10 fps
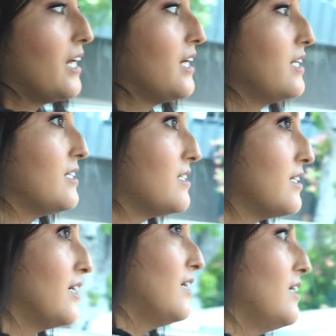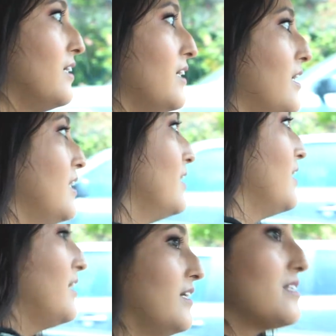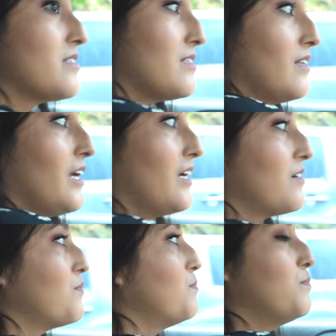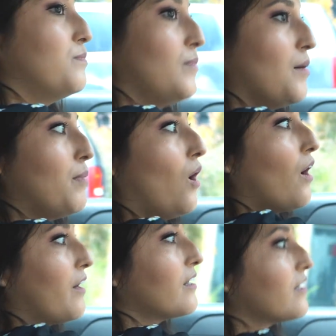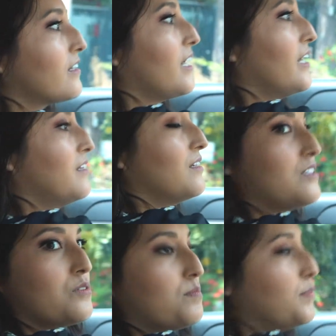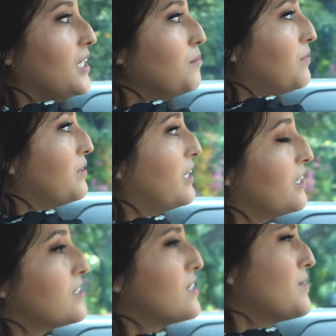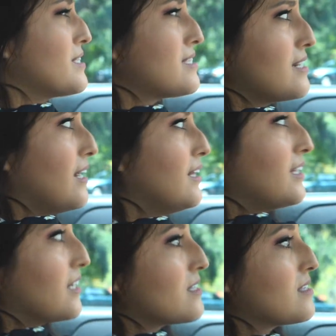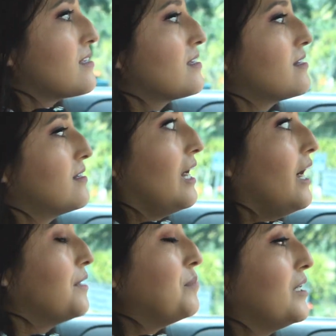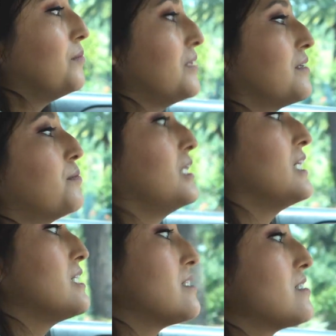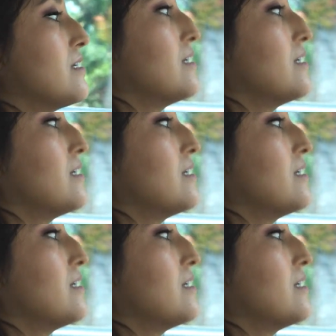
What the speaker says: and it's like a park, and there's people there, so it's not like it's not a public place.